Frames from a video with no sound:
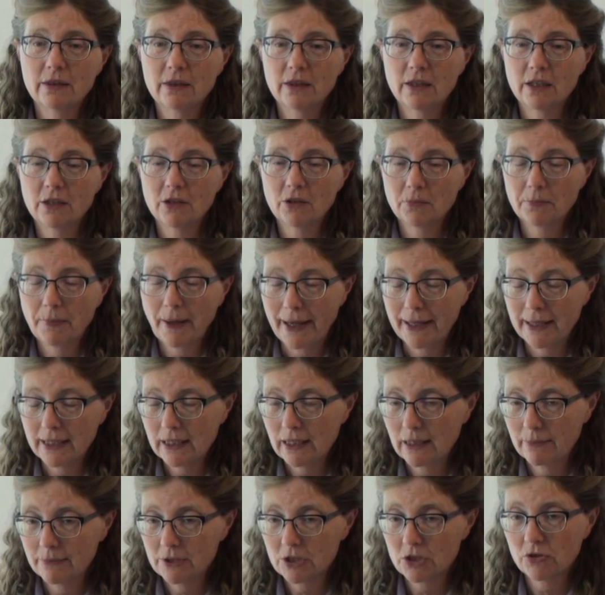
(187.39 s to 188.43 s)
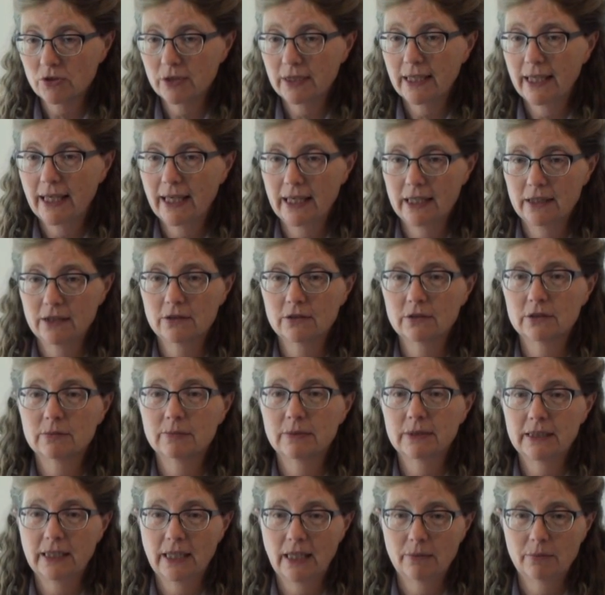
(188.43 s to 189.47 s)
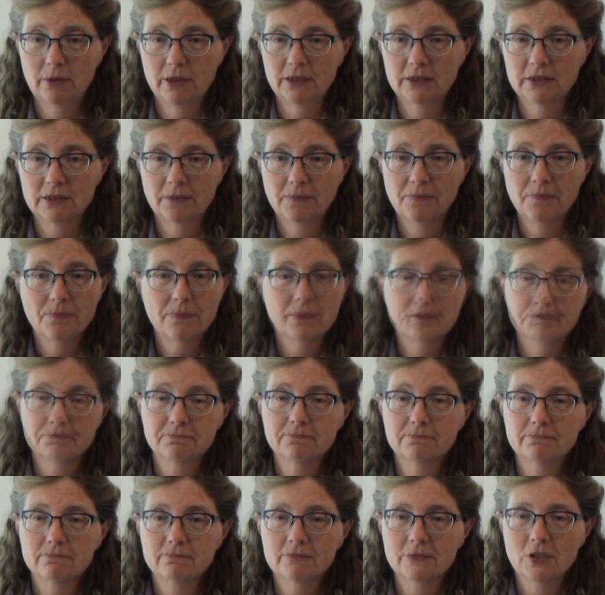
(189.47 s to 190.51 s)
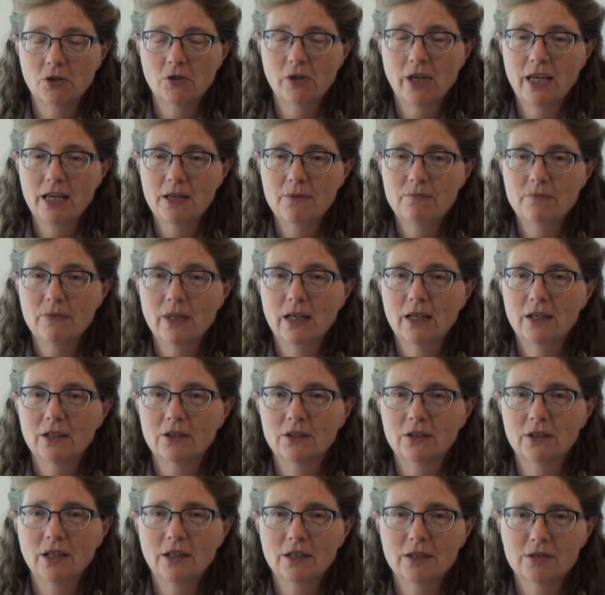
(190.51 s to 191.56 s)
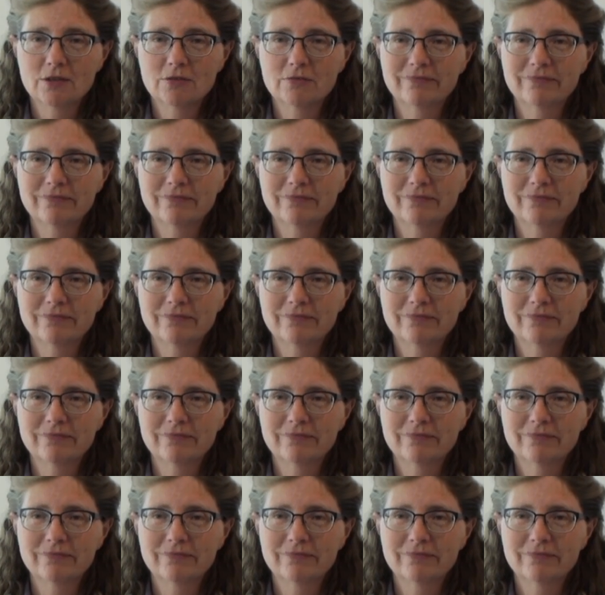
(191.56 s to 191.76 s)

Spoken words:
that your body chemistry handles metabolism. Okay, good luck.